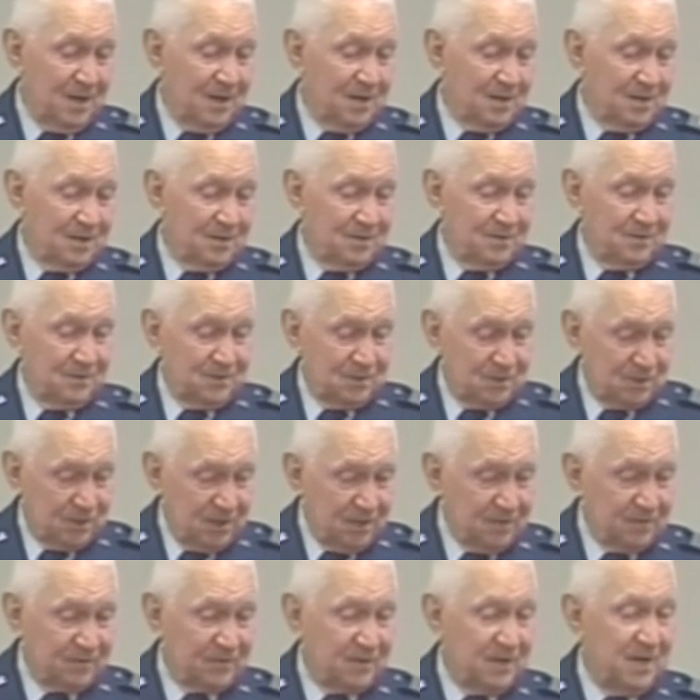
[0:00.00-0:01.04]
to
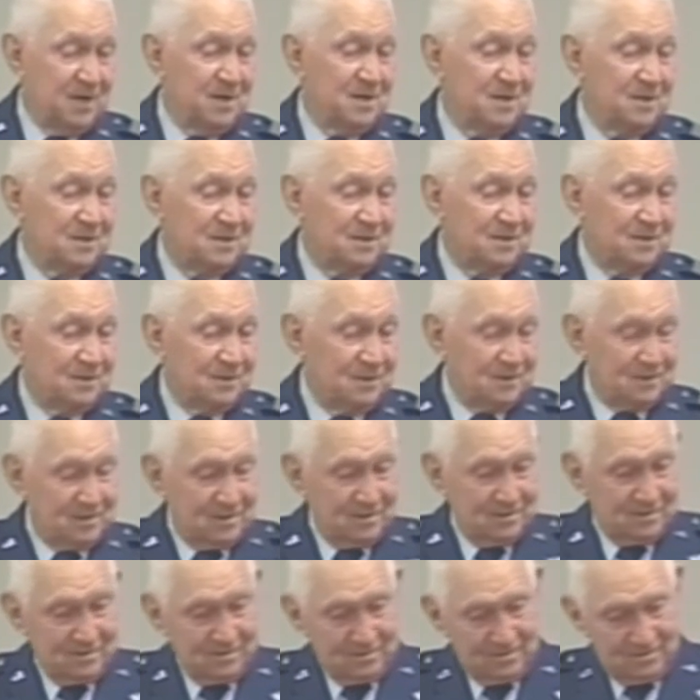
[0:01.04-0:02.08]
shift gears to
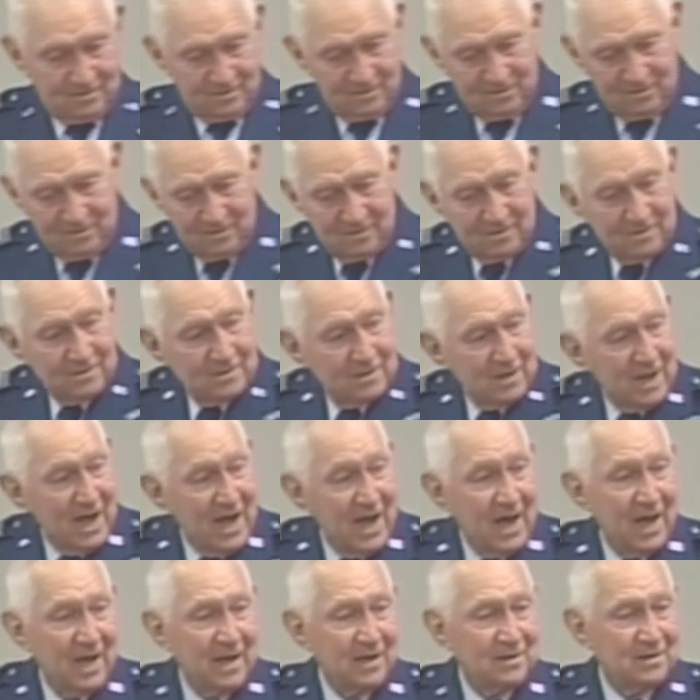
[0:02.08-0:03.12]
to
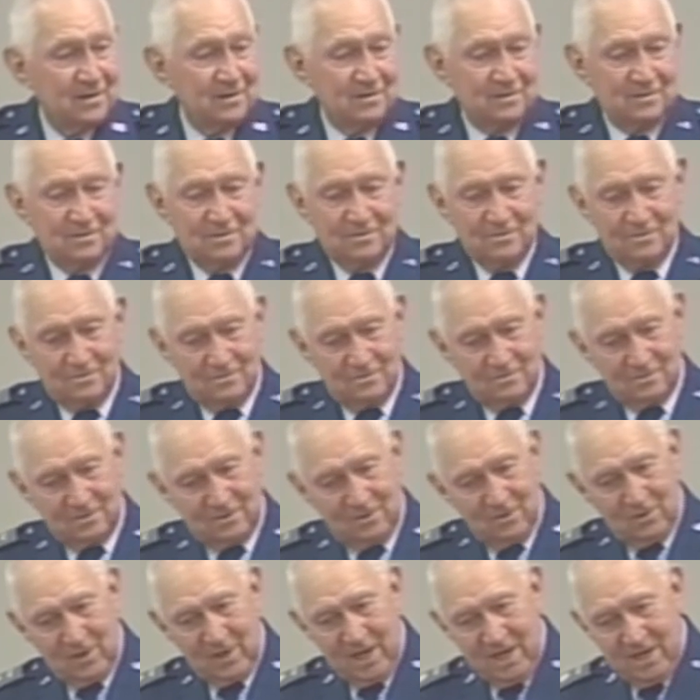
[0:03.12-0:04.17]
high to
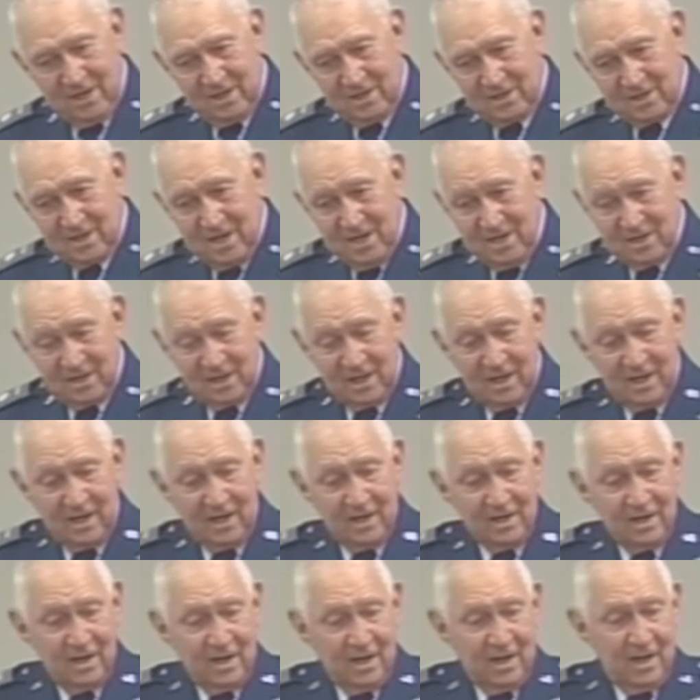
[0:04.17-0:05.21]
go down this
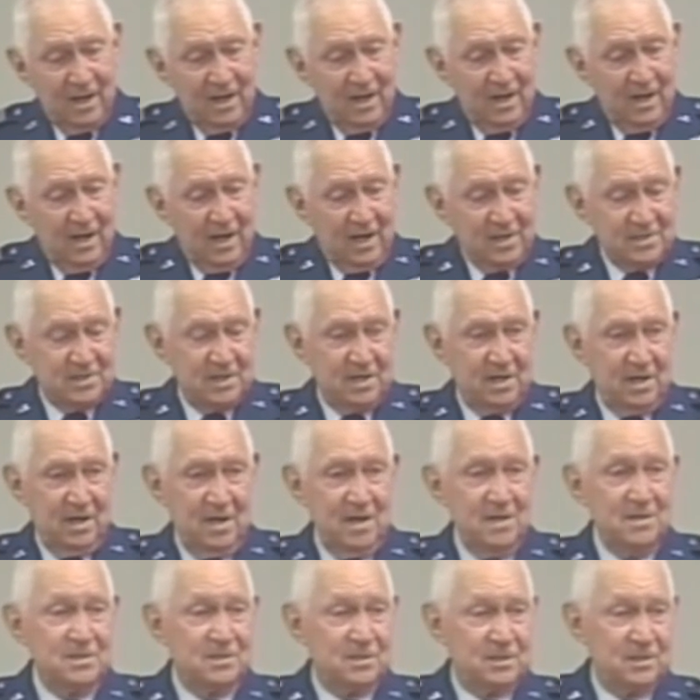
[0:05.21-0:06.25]
incline. I said the
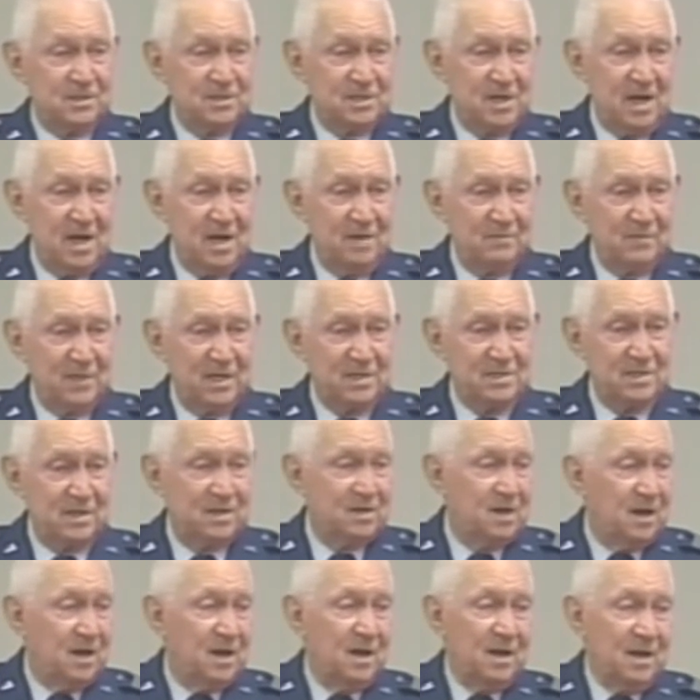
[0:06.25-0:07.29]
engine stopped, and I
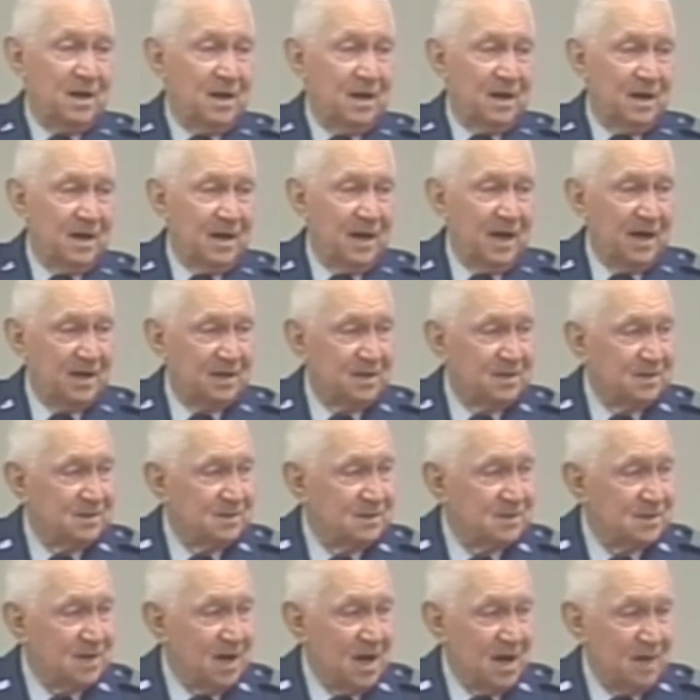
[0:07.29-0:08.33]
said I
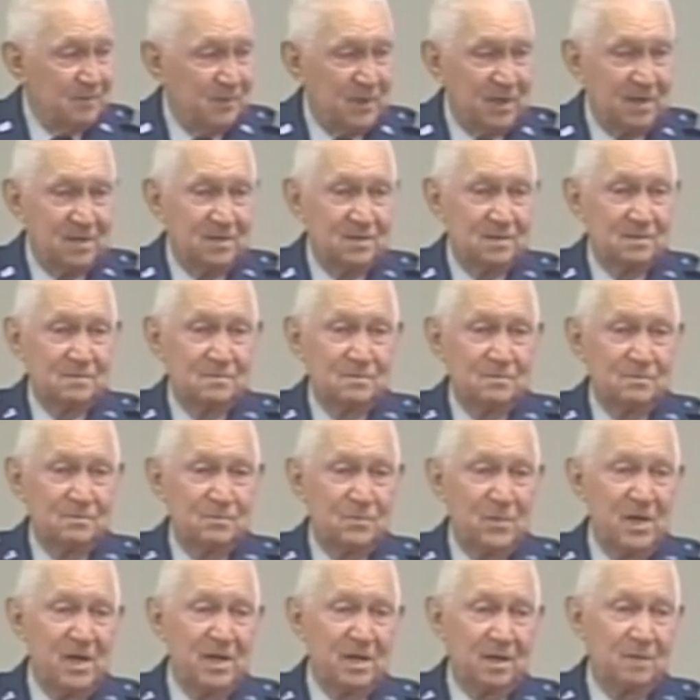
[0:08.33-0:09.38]
couldn't stop. I couldn't
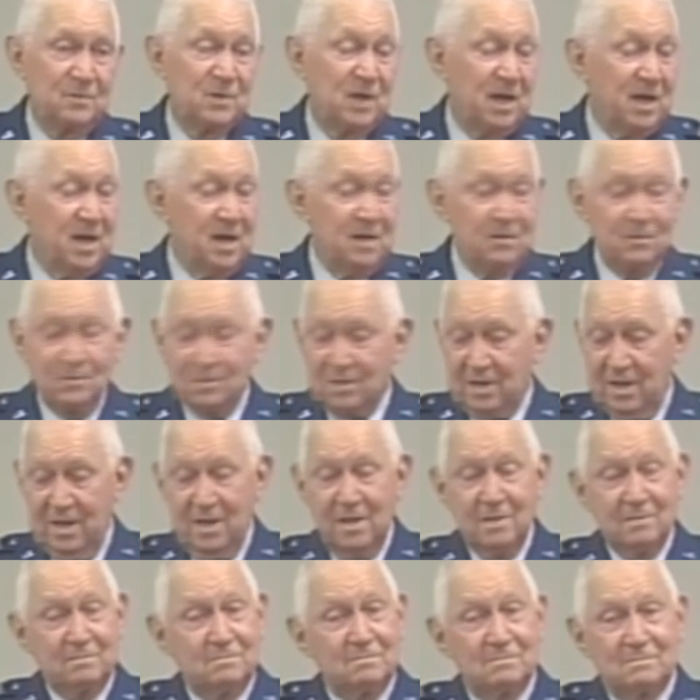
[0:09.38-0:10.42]
break it. But hey, I only
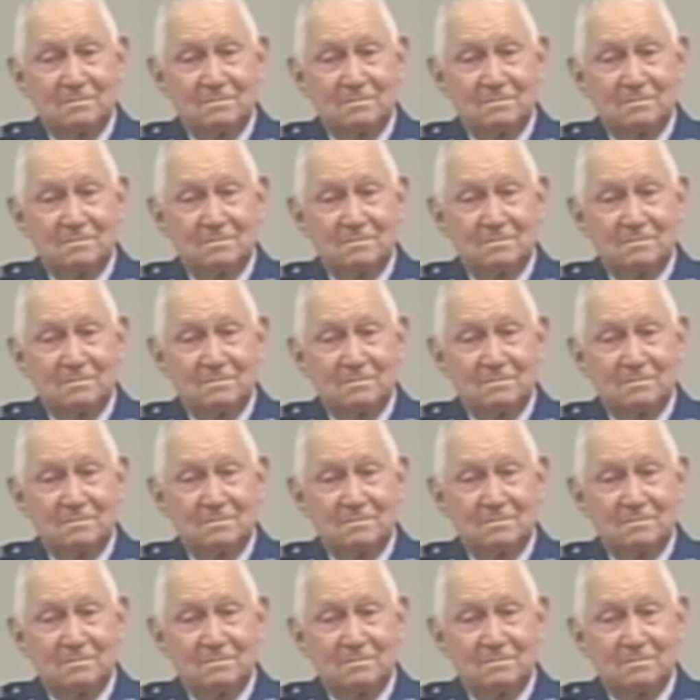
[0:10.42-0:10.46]
had